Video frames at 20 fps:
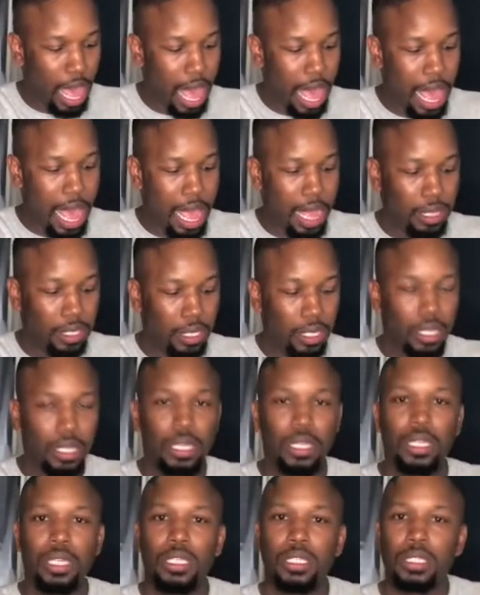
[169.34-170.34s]
add
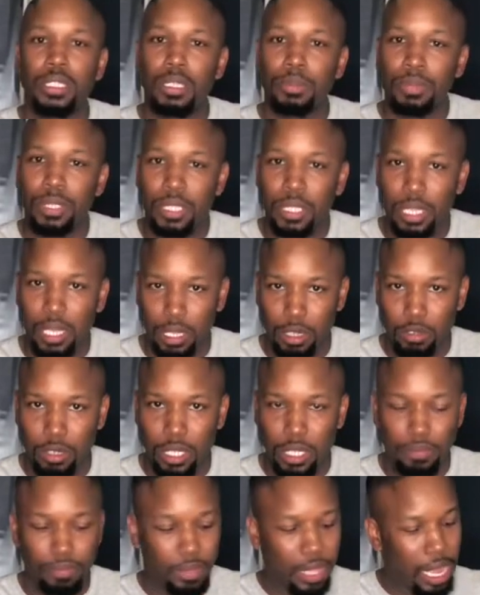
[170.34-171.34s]
some celery.